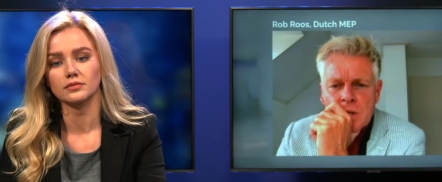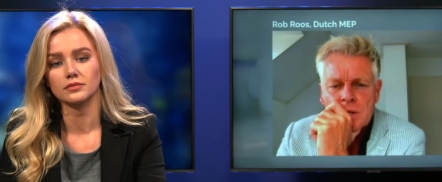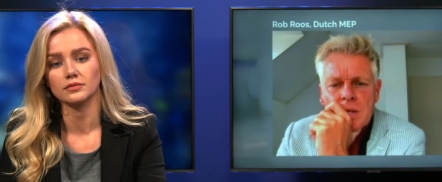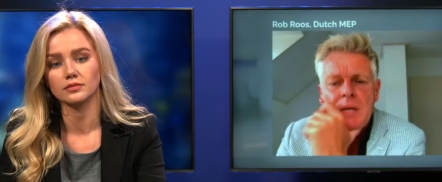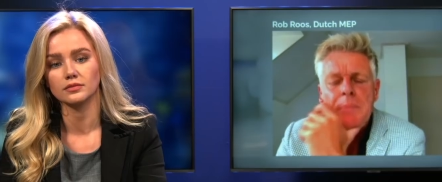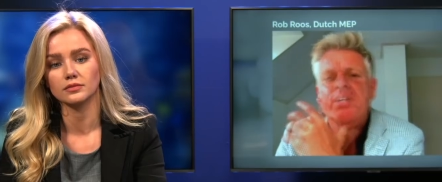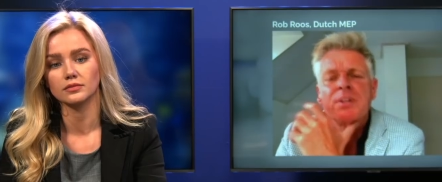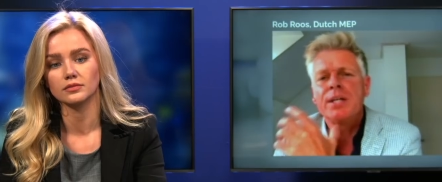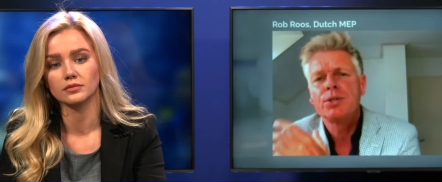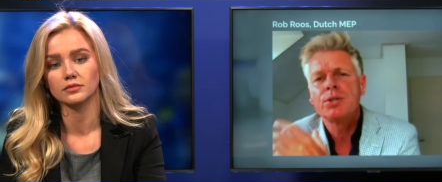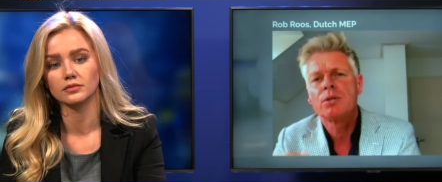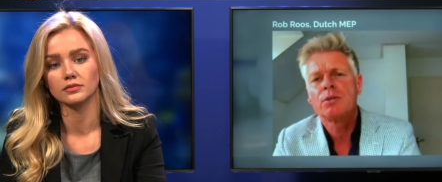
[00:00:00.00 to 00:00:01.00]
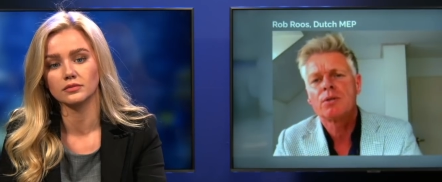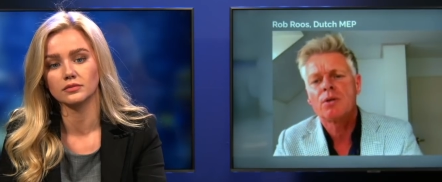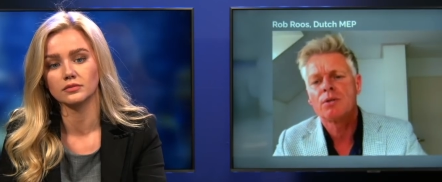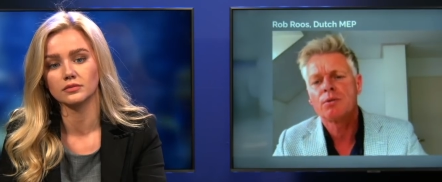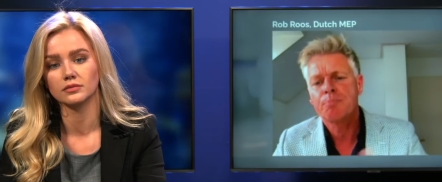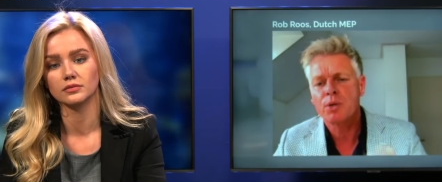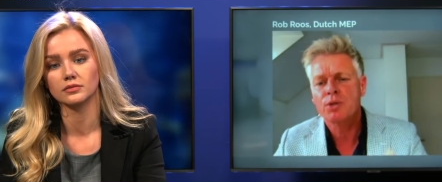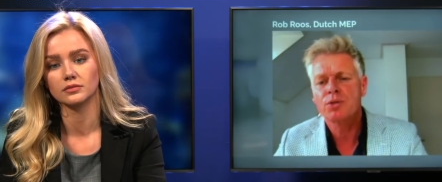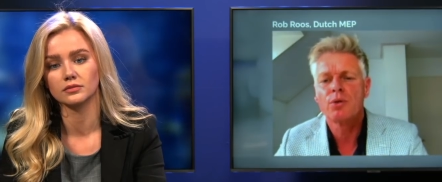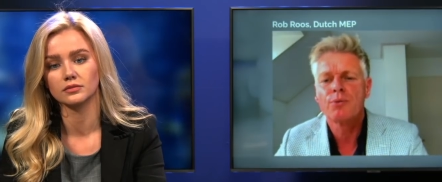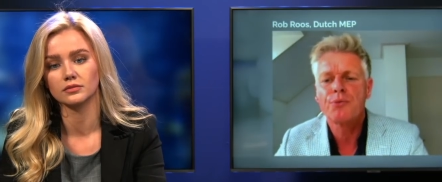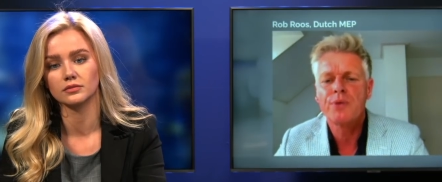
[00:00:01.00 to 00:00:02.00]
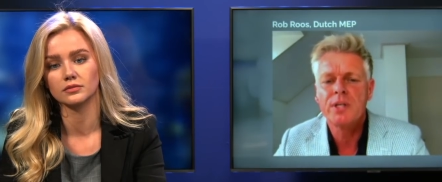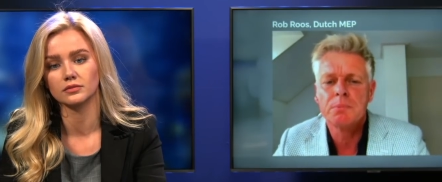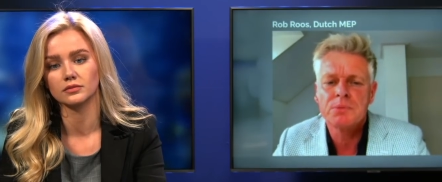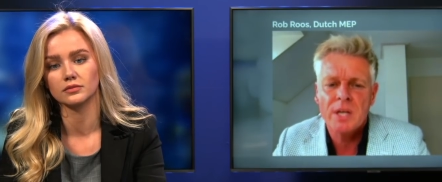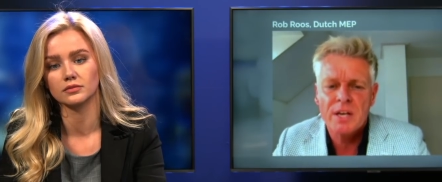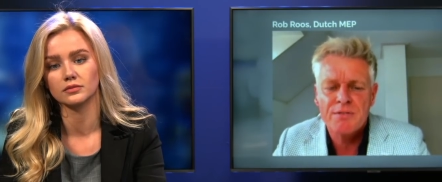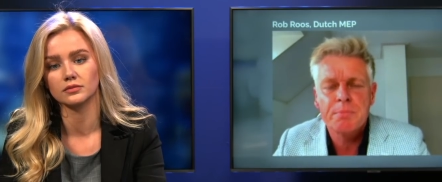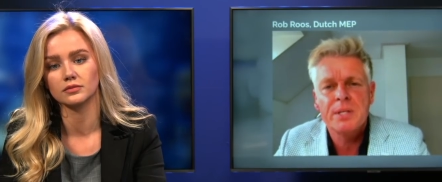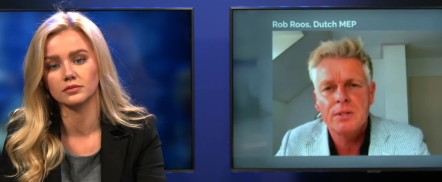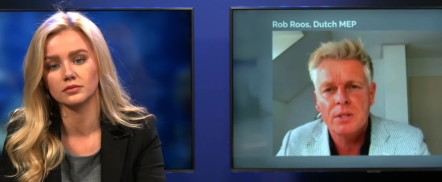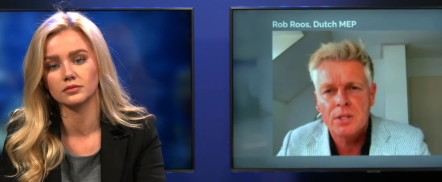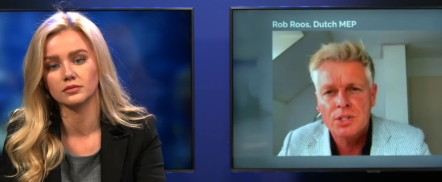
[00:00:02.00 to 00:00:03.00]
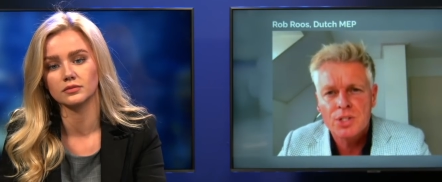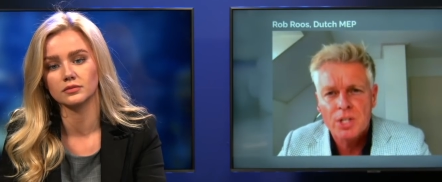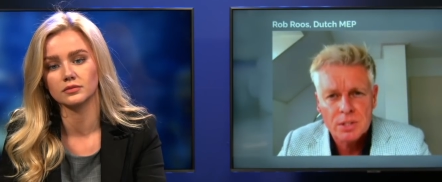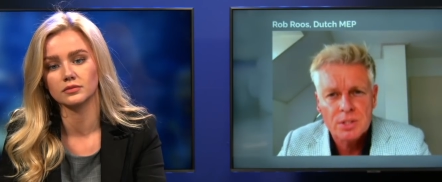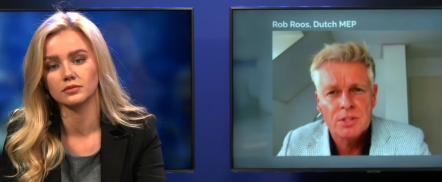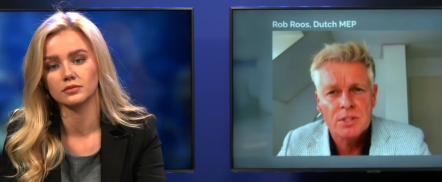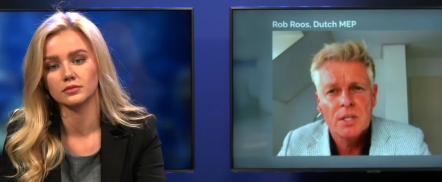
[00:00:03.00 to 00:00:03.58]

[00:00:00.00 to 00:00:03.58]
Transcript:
Speaker 1: on, on personal freedoms have been uh, judged uh,